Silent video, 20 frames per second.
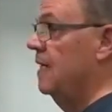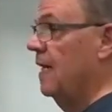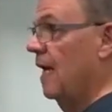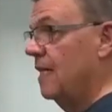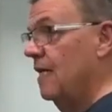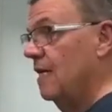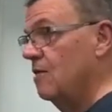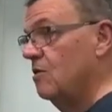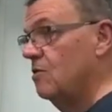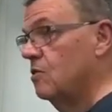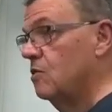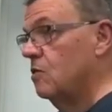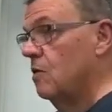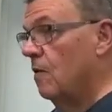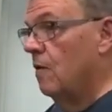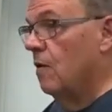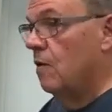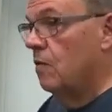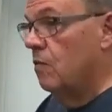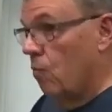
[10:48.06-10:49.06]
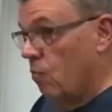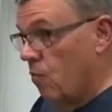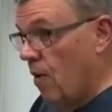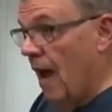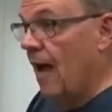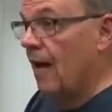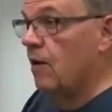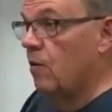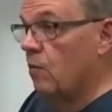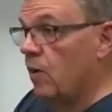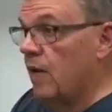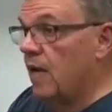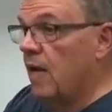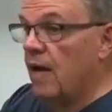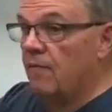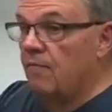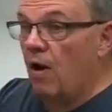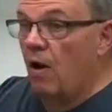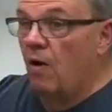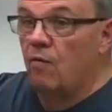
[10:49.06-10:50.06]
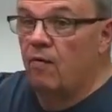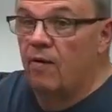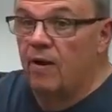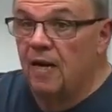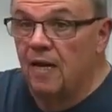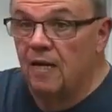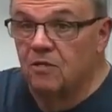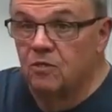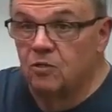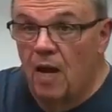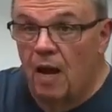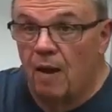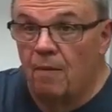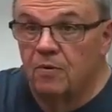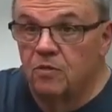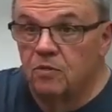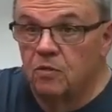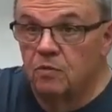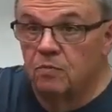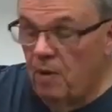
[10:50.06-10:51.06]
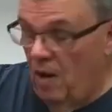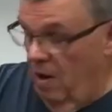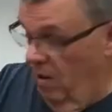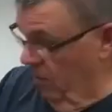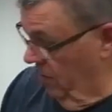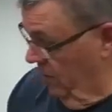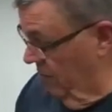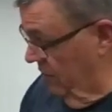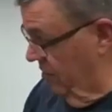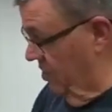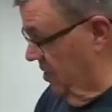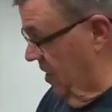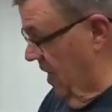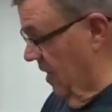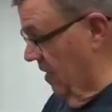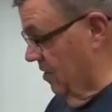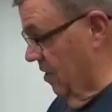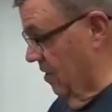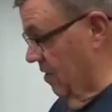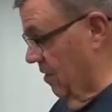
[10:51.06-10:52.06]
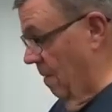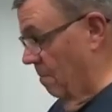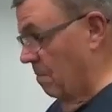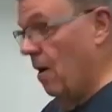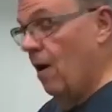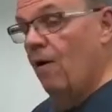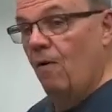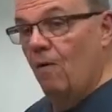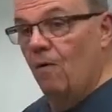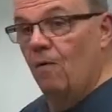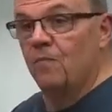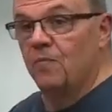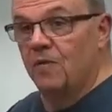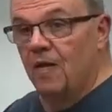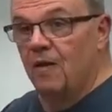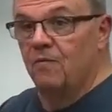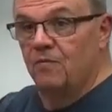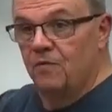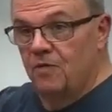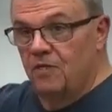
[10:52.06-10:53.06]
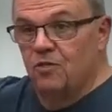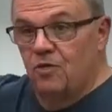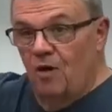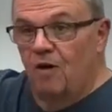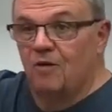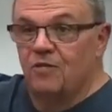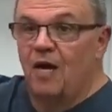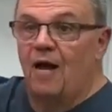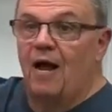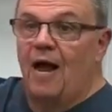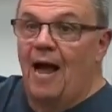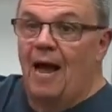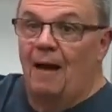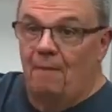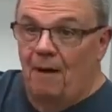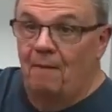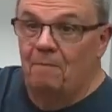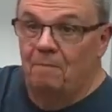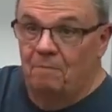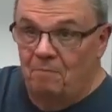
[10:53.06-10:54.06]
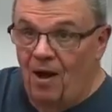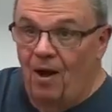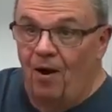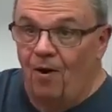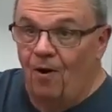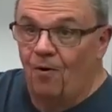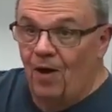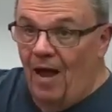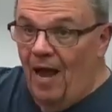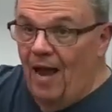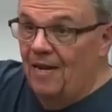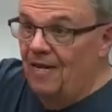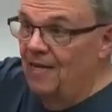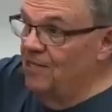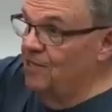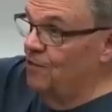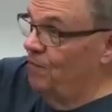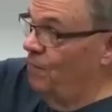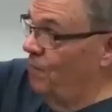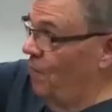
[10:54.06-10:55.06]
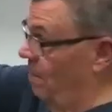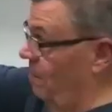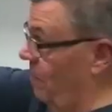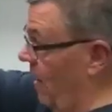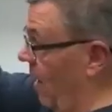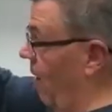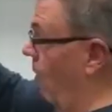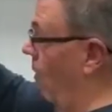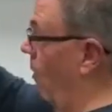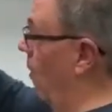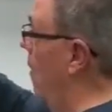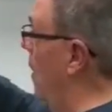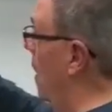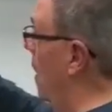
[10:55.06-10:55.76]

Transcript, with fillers: Now this is the writer we have already established is Paul, because it says it. Paul. He starts out, I'm Paul. Hey, this is from Paul.